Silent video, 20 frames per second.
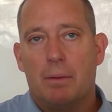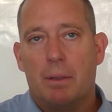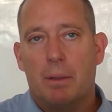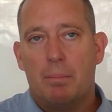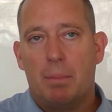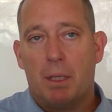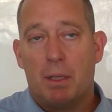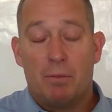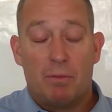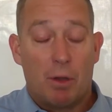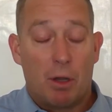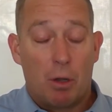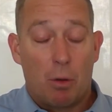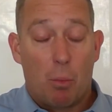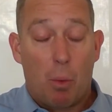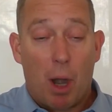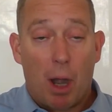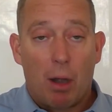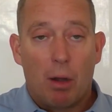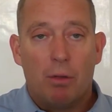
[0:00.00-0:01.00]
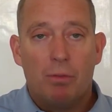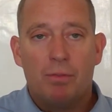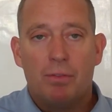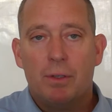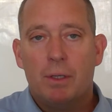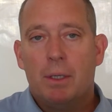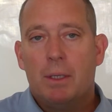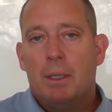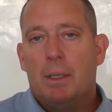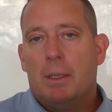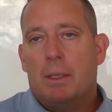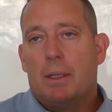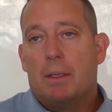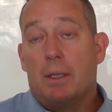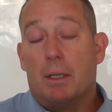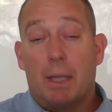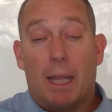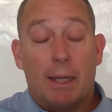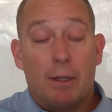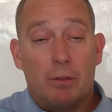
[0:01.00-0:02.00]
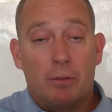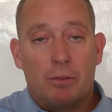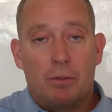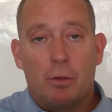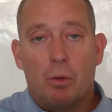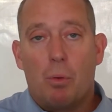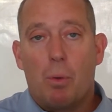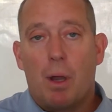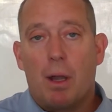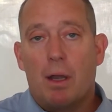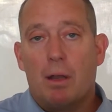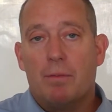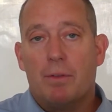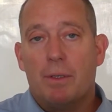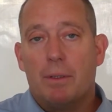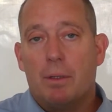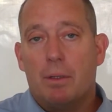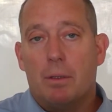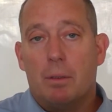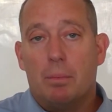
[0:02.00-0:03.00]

being very aware of. The lenders are aware of it,